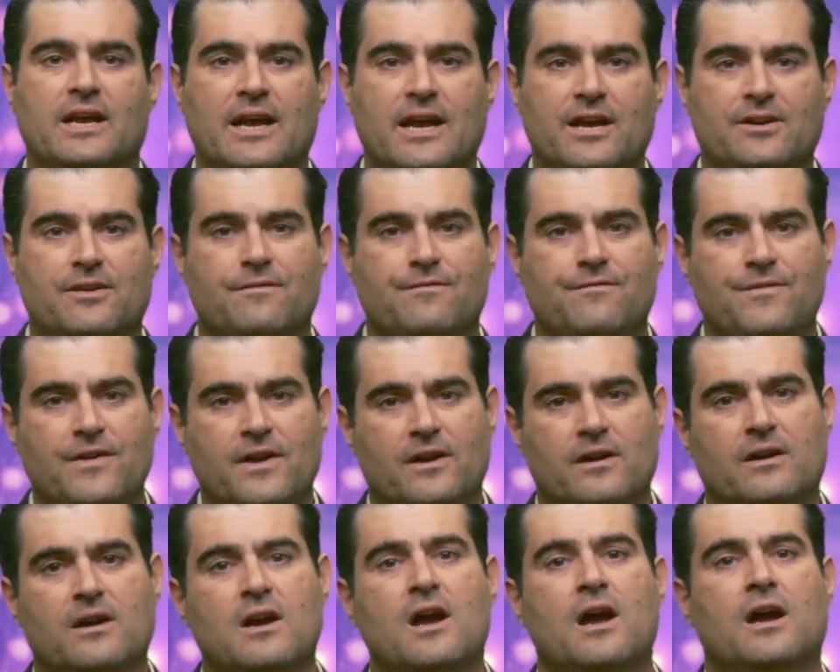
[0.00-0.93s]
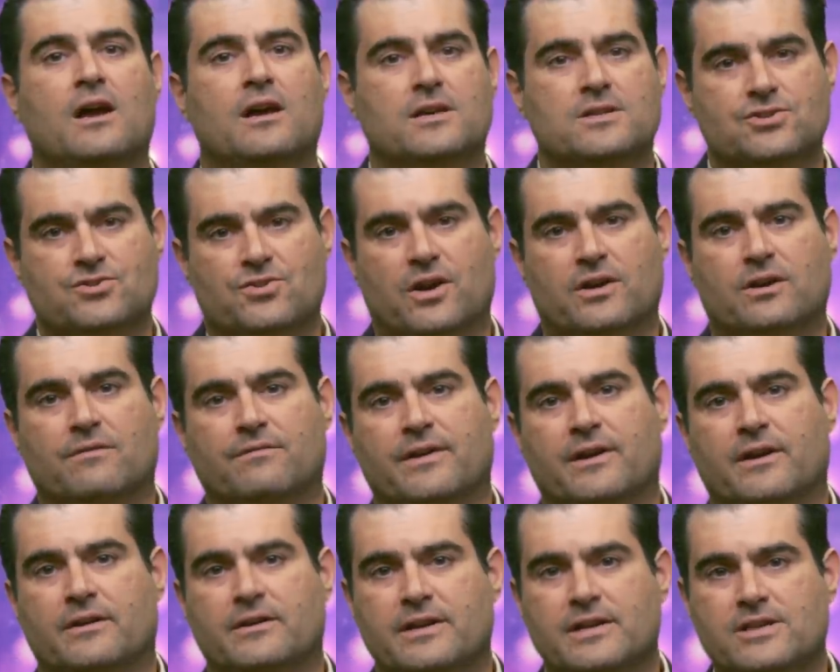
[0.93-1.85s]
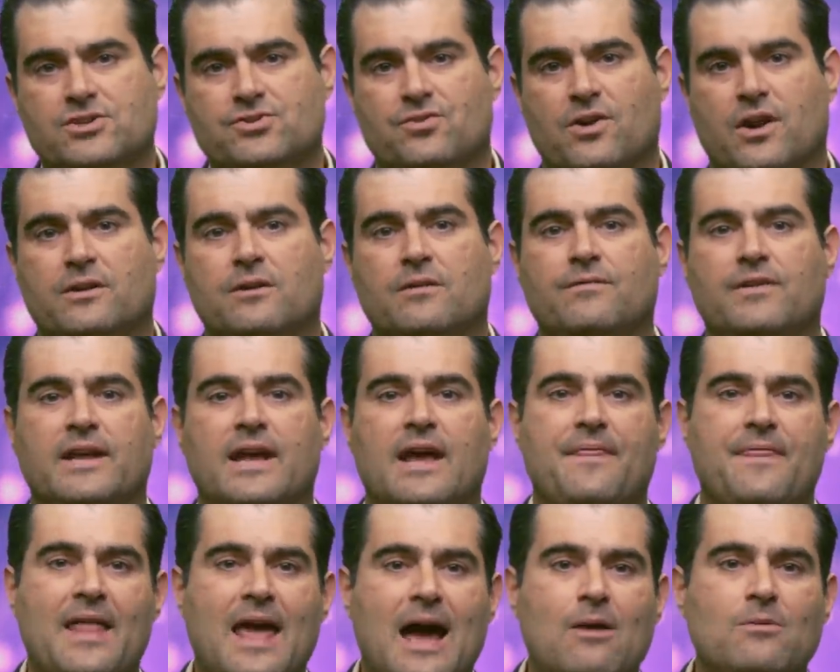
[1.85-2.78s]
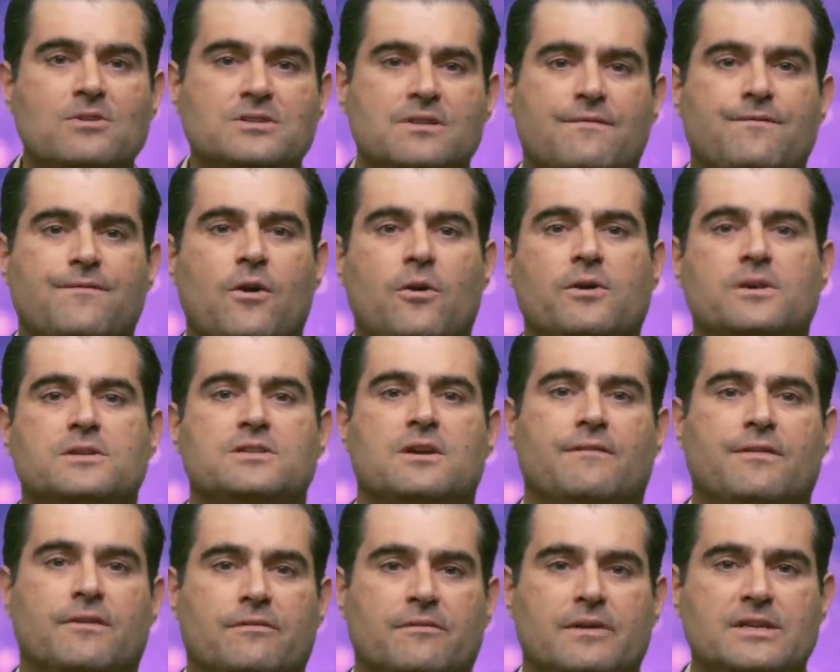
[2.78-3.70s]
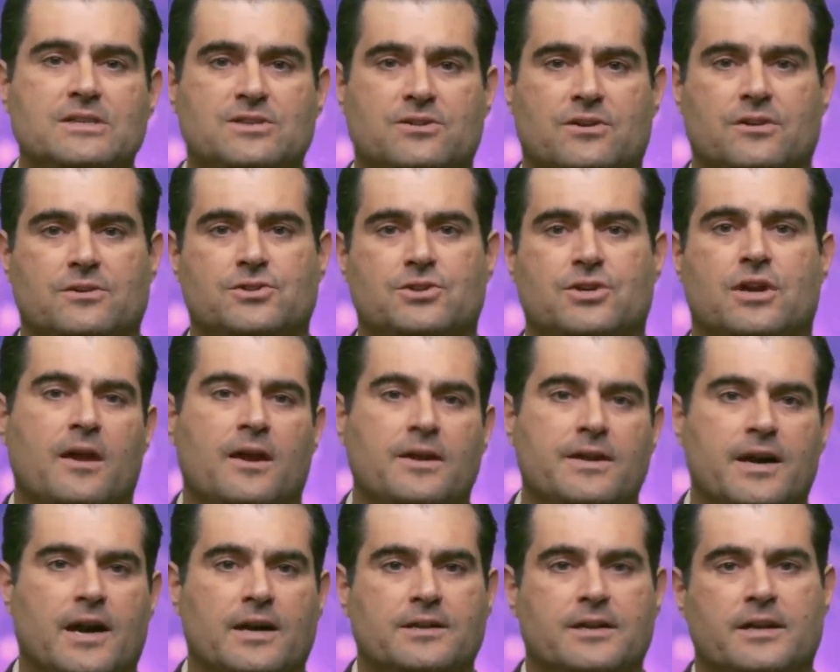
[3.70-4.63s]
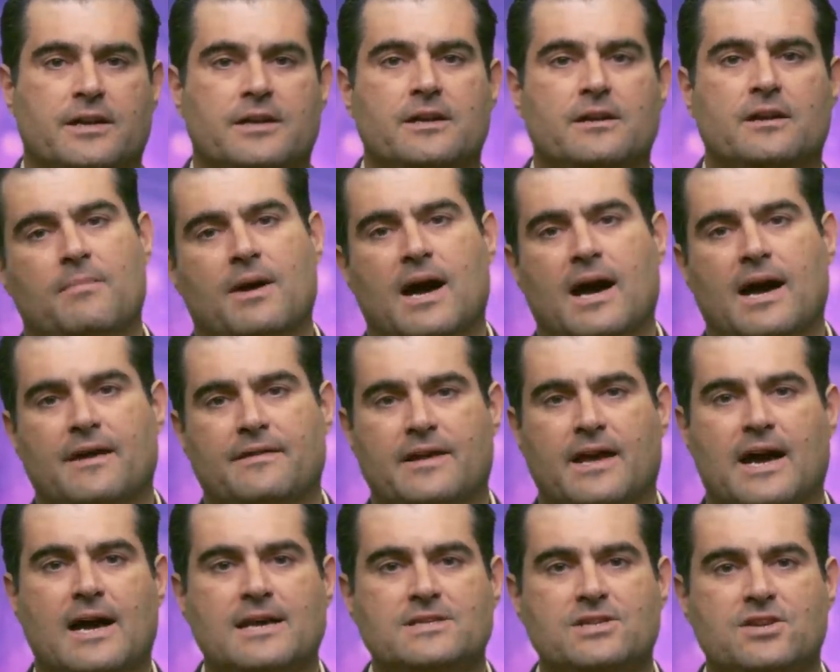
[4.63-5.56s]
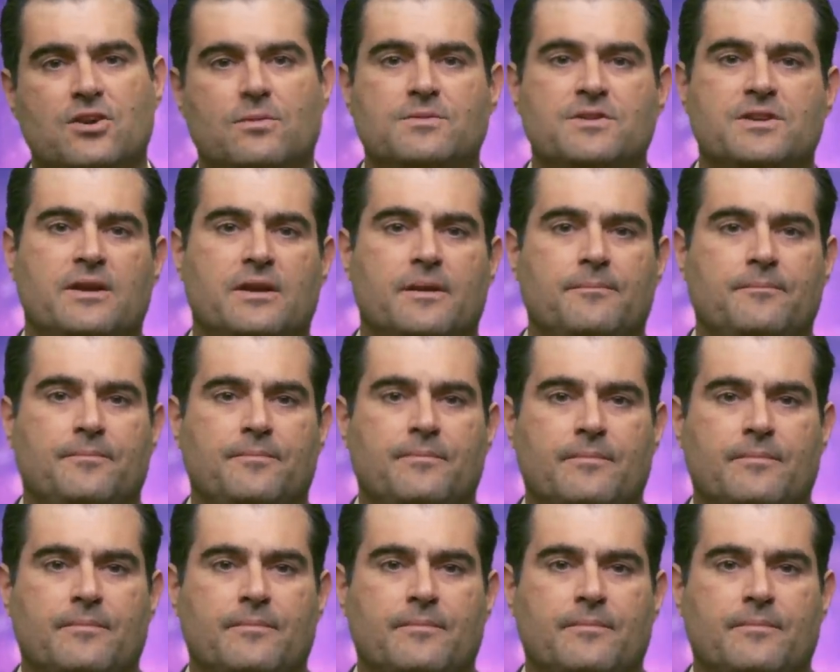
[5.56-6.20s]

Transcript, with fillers: can interfere constructively or destructively, and that was the focus of the research conducted by the IceCube team.